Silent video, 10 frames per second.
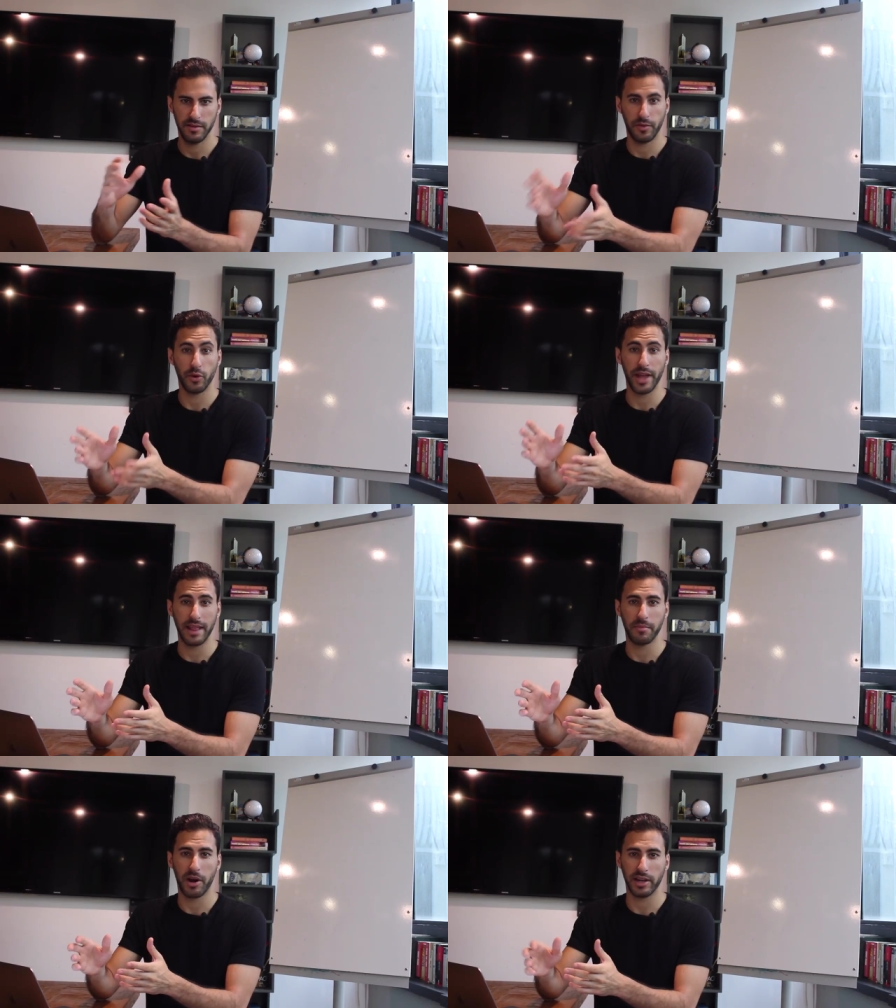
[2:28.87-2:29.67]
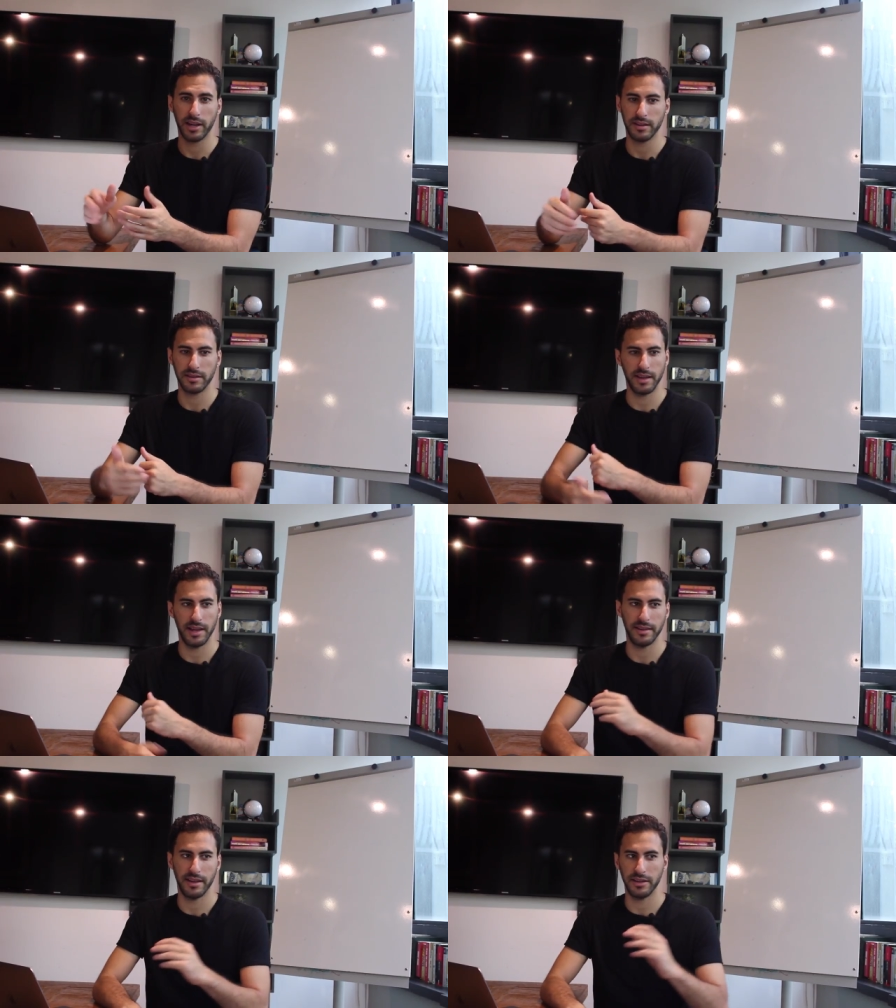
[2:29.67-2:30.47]
for that market,
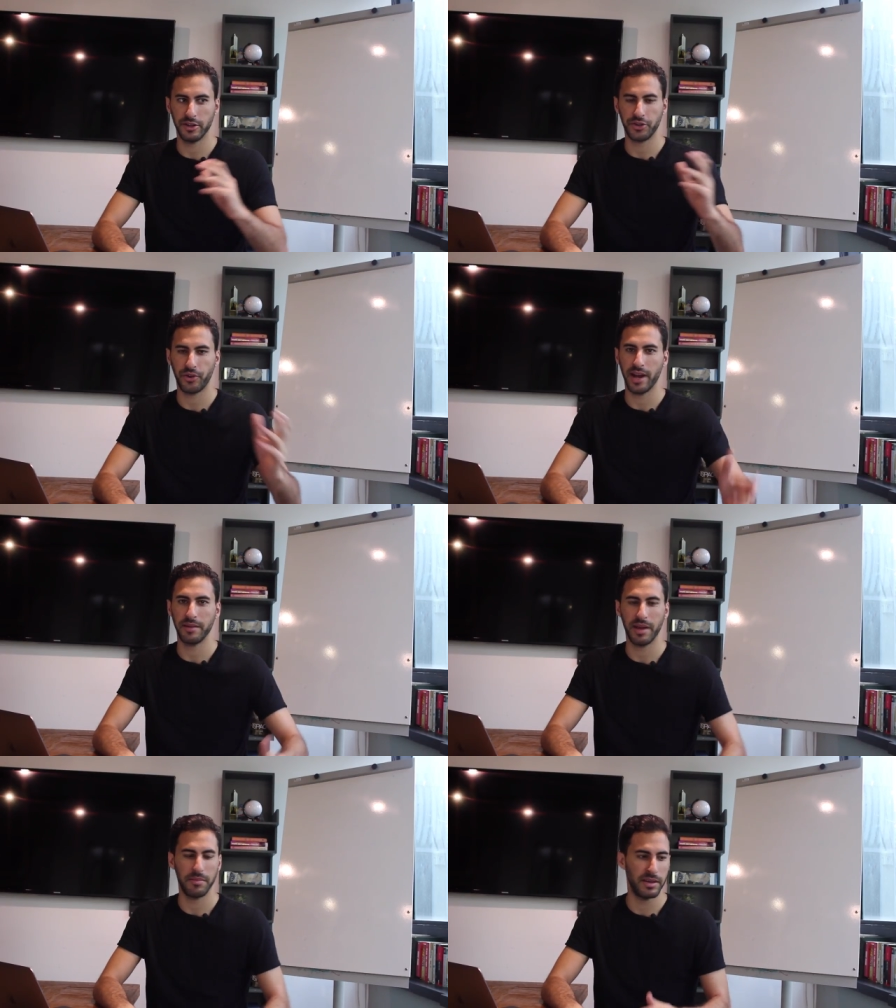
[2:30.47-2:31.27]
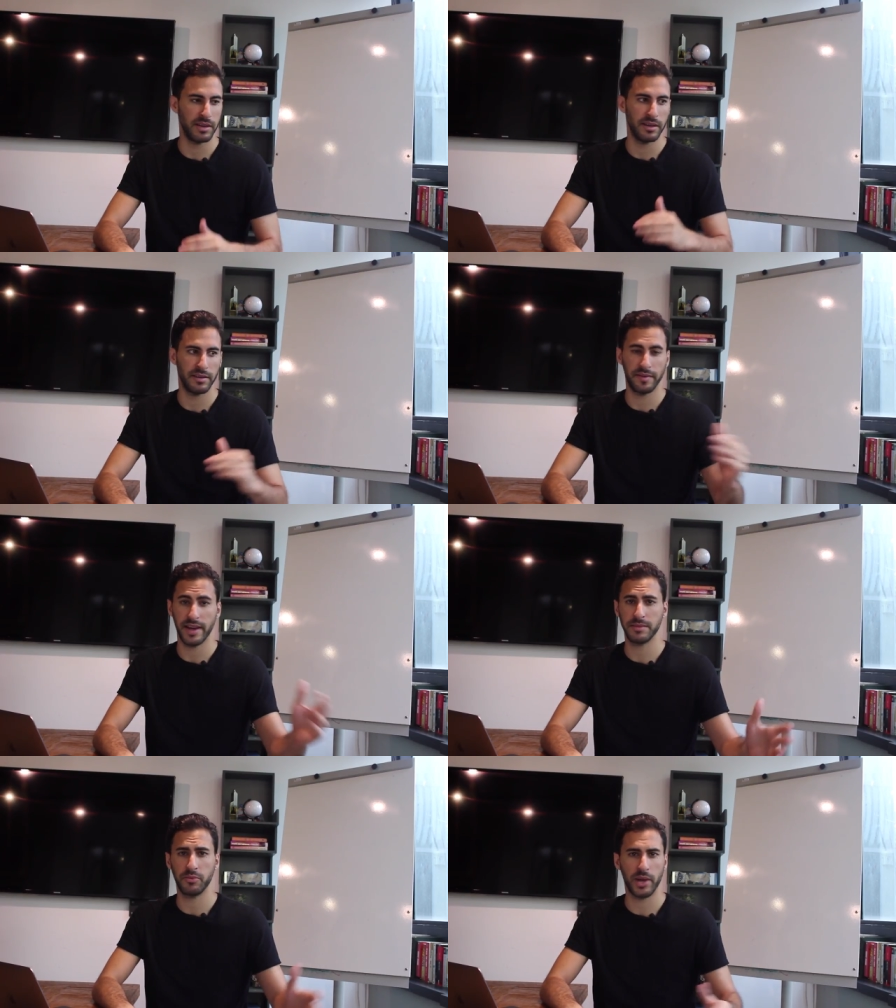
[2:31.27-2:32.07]
and then they're trying maybe
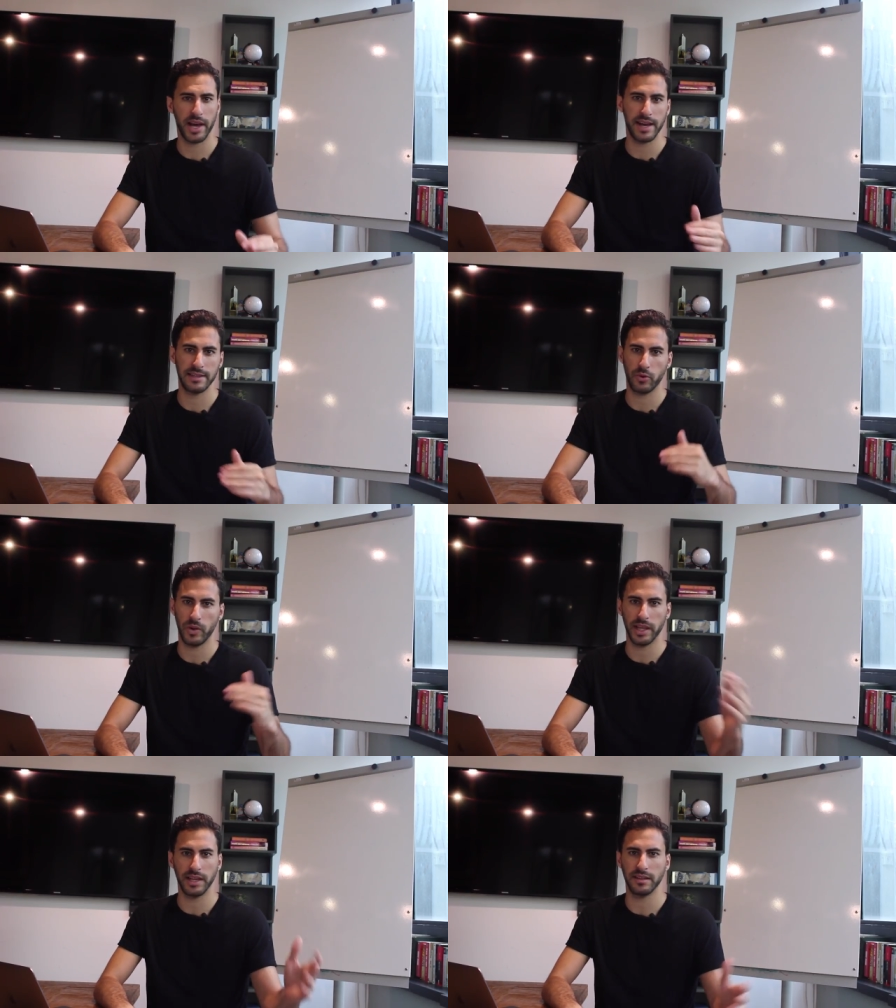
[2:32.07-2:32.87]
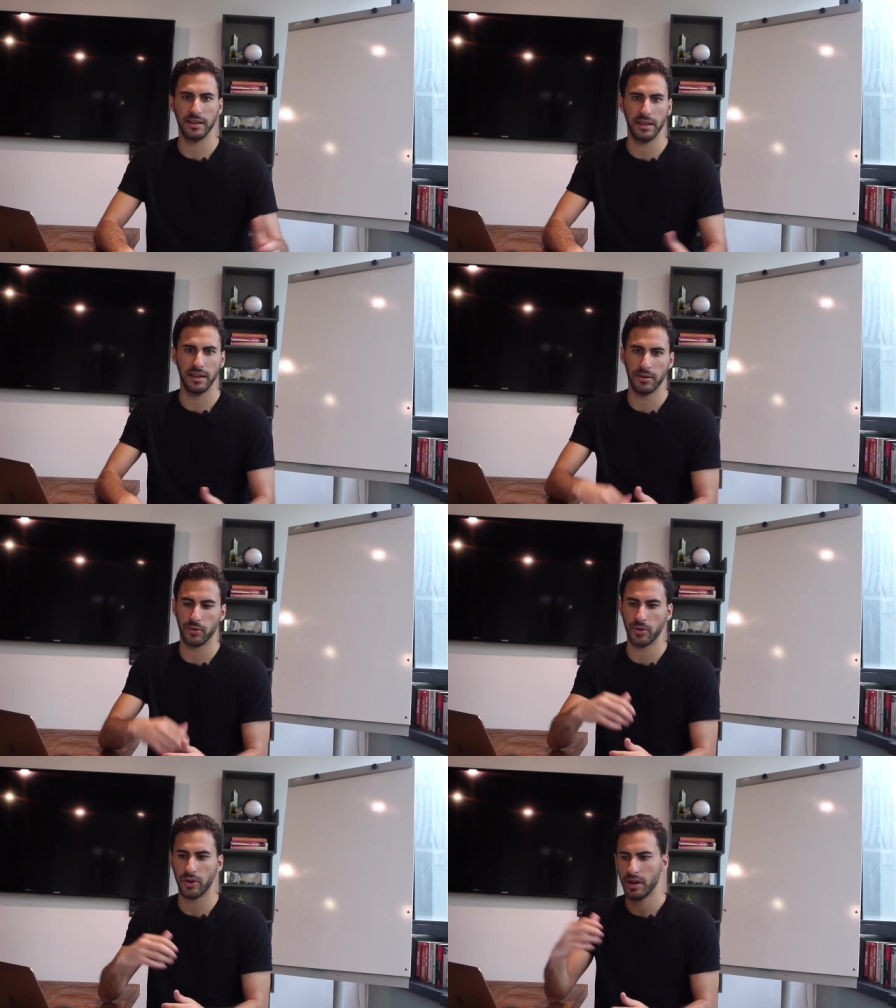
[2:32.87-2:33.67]
Facebook ads or LinkedIn
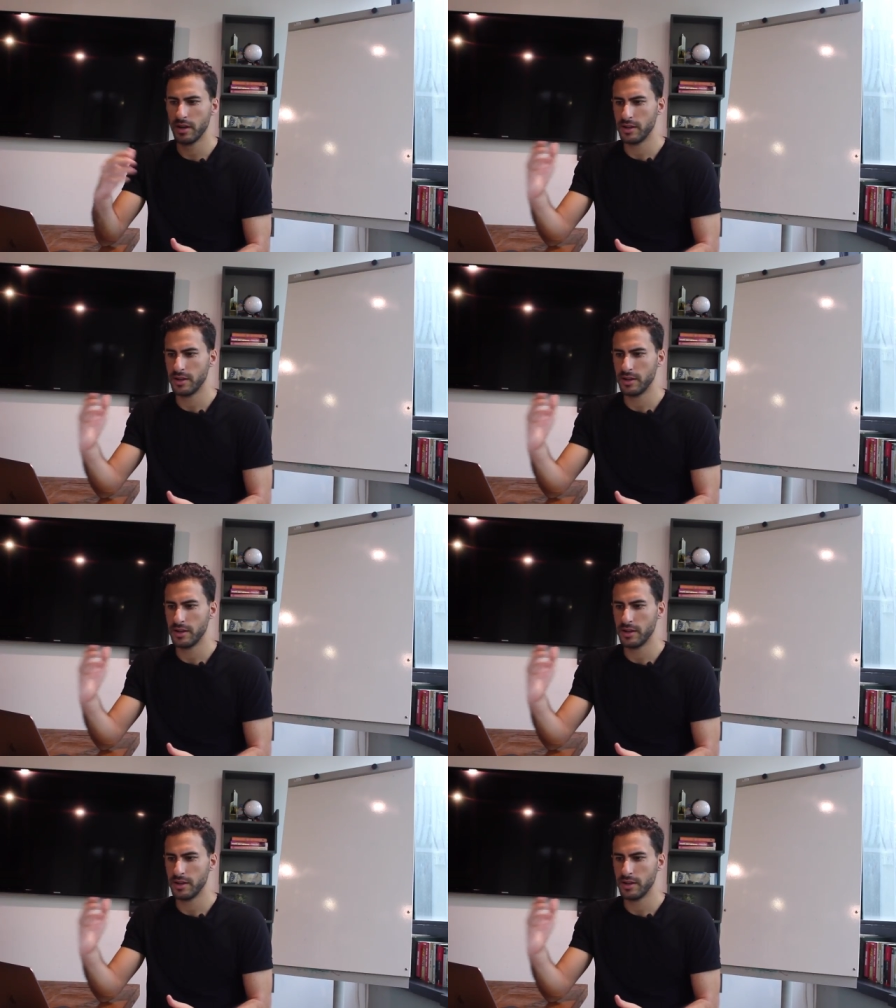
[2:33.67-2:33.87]
or